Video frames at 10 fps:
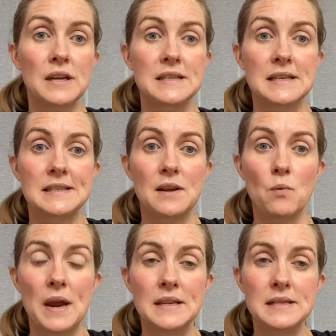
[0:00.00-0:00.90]
as I say,
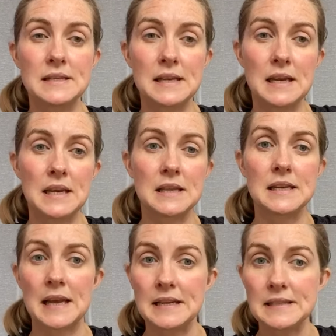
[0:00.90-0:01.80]
Wednesday the
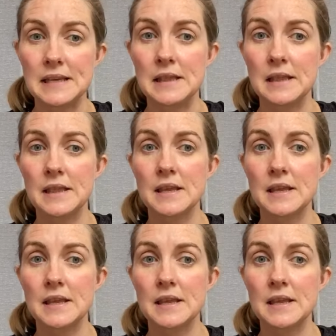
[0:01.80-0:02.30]
19th